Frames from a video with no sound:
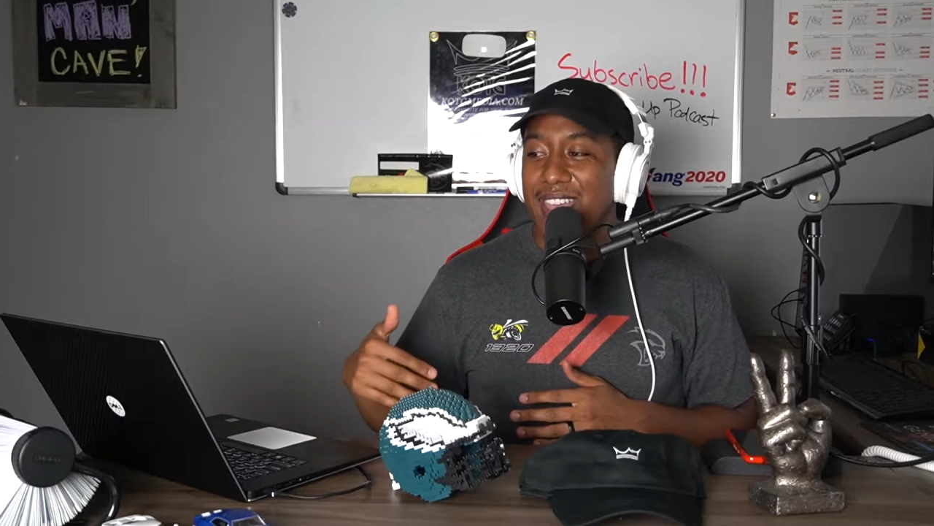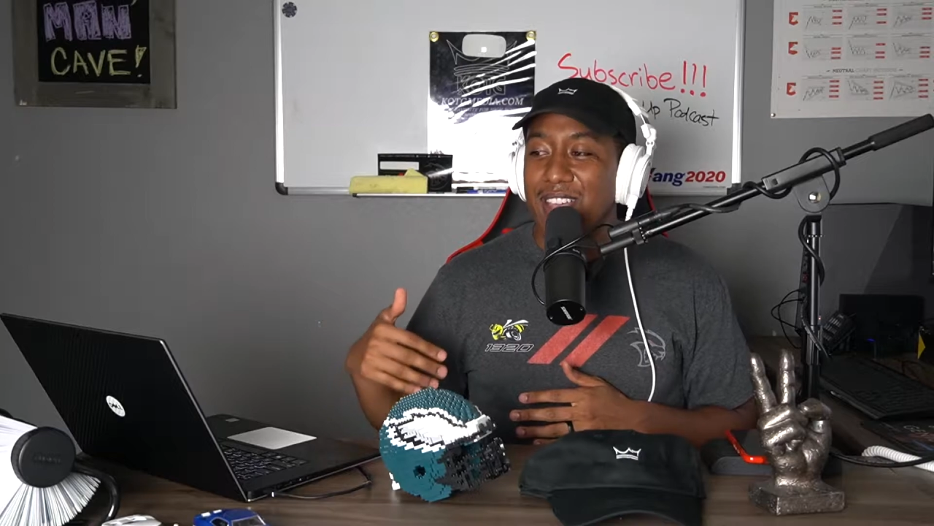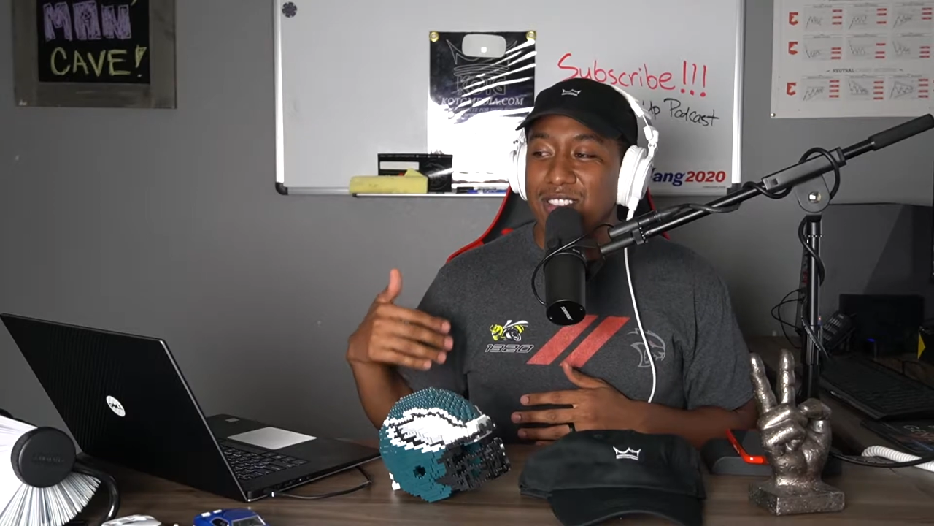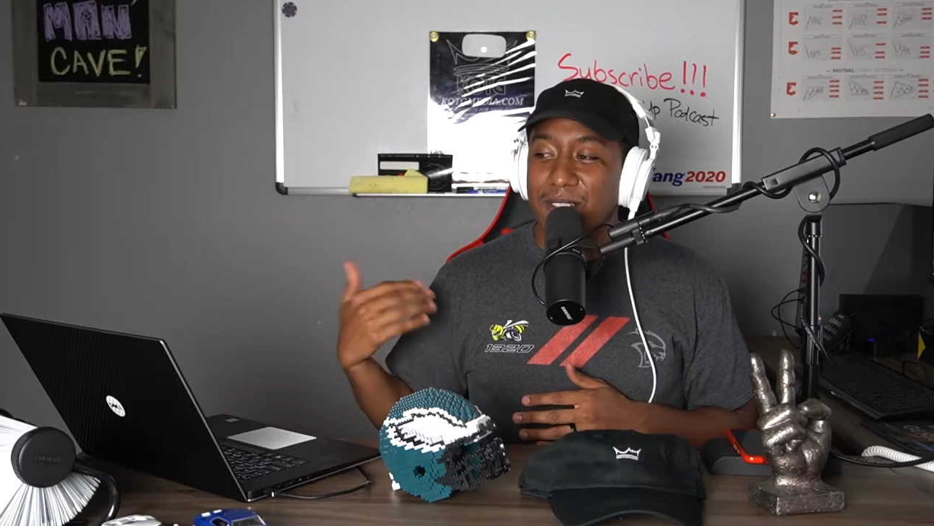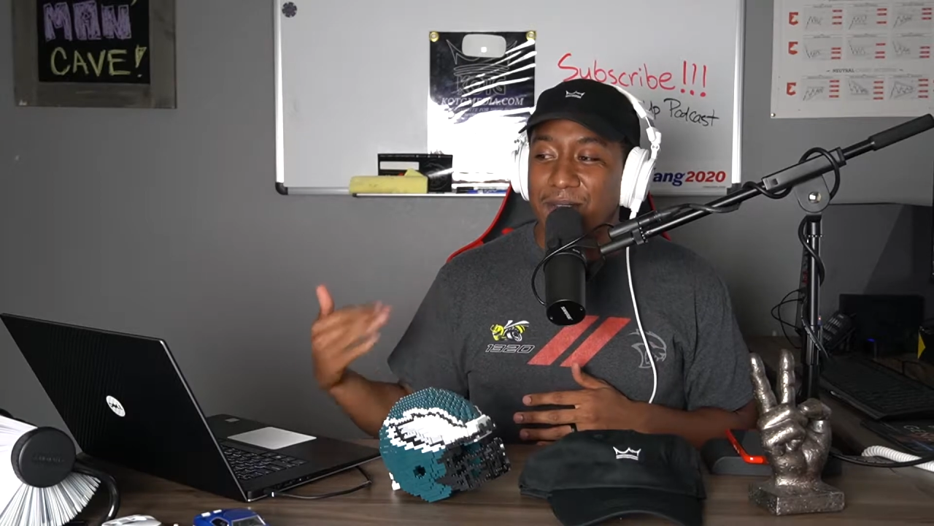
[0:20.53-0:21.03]

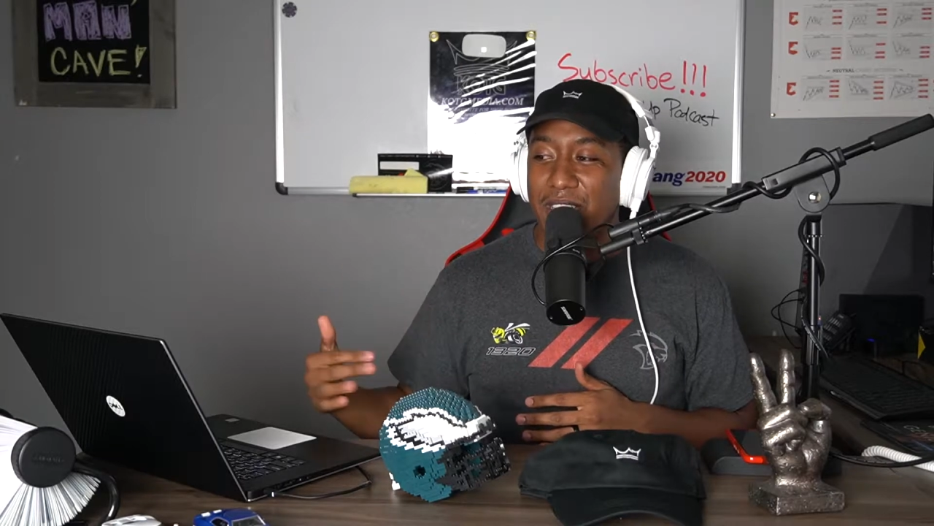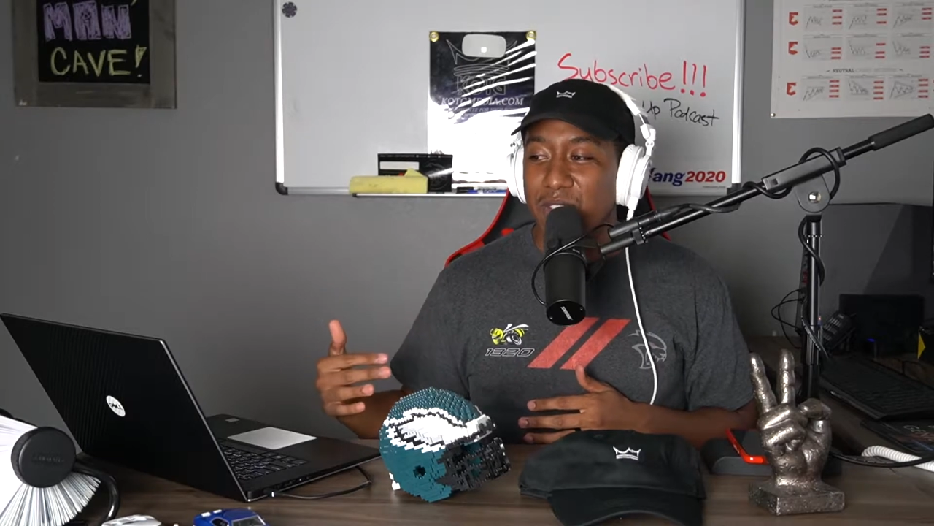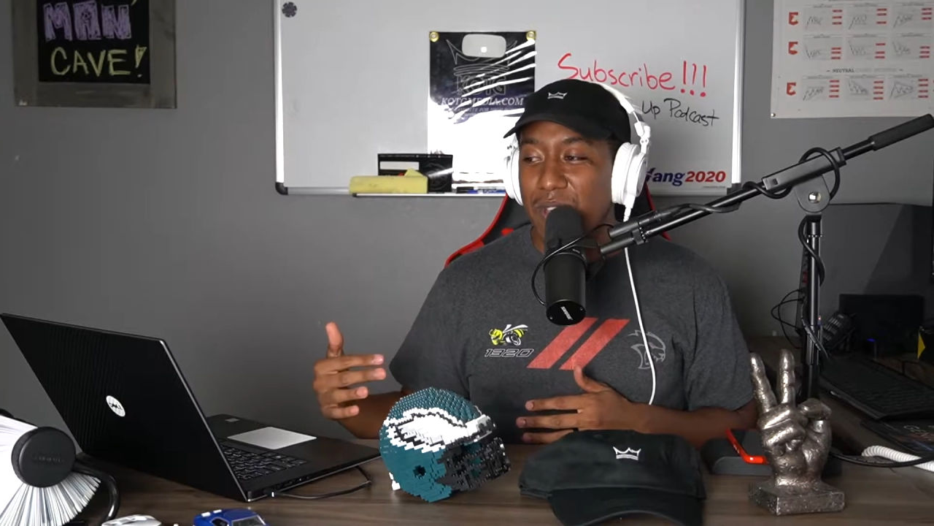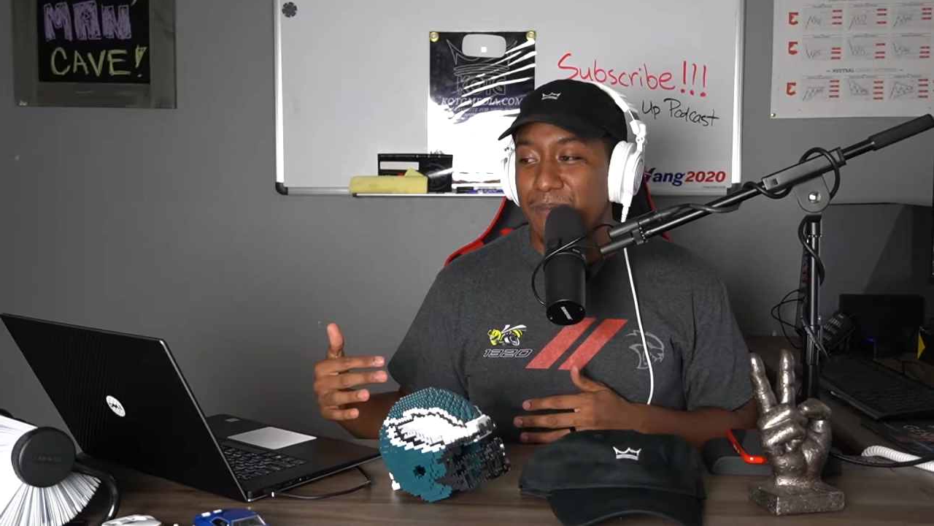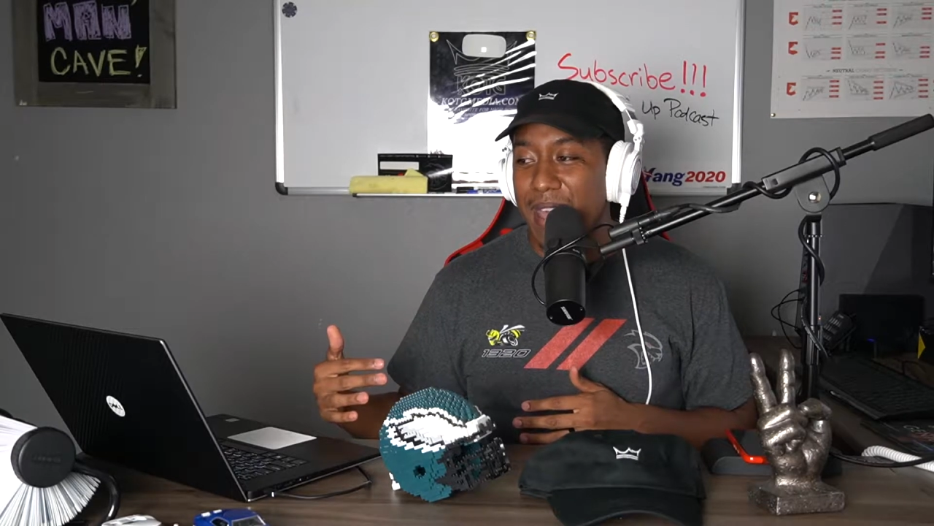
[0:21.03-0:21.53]
it was a
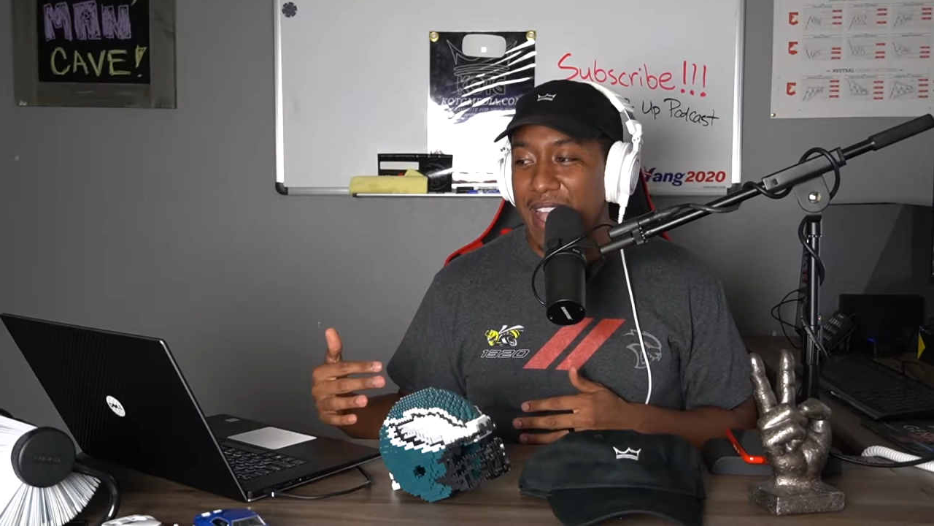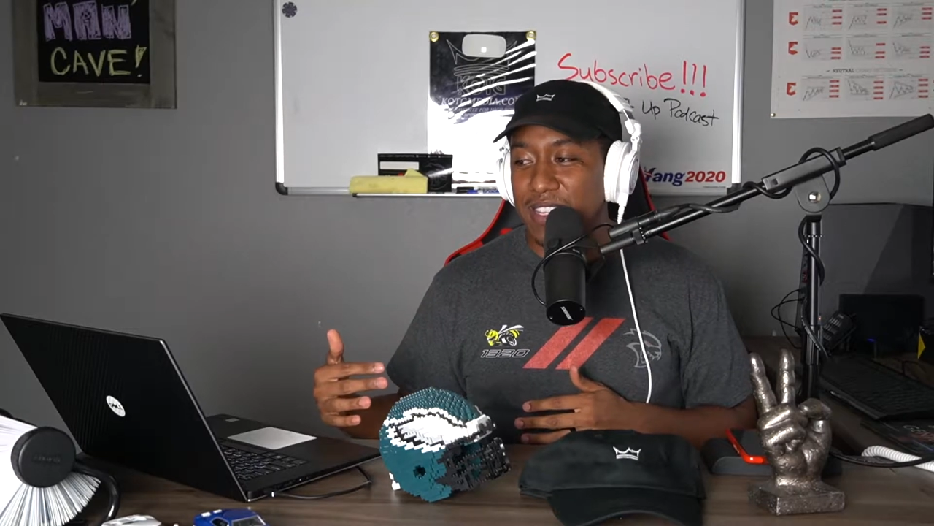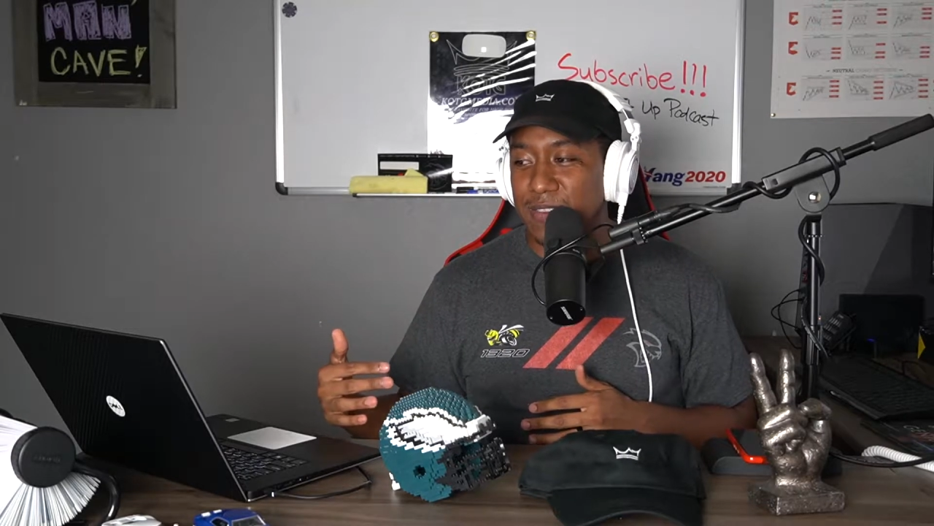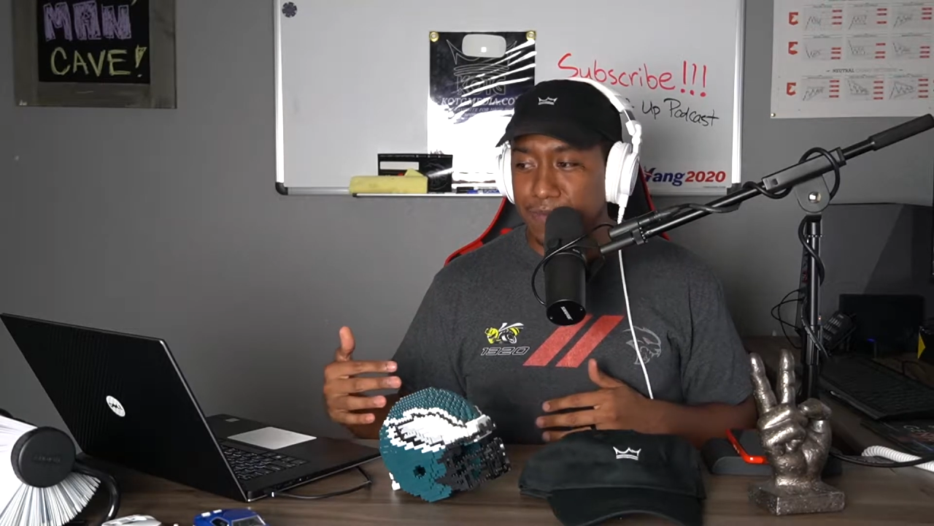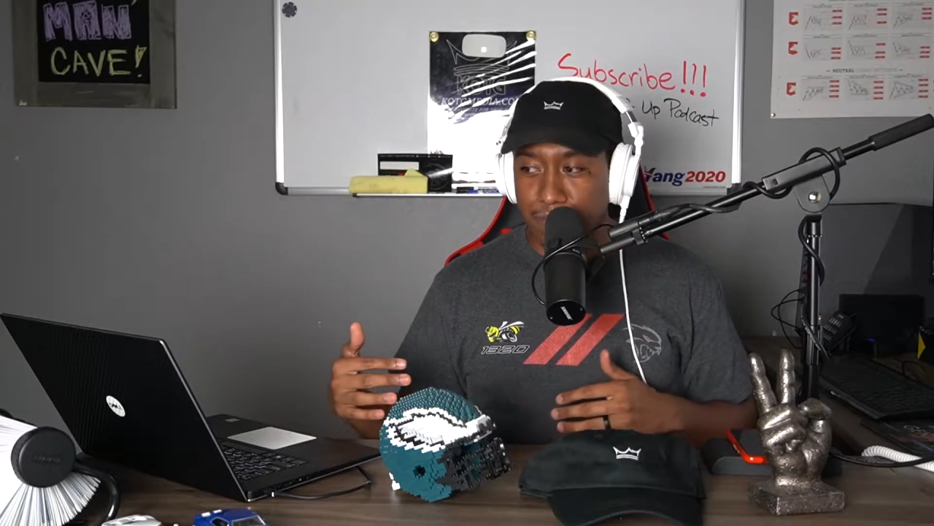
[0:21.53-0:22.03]
featherweight match.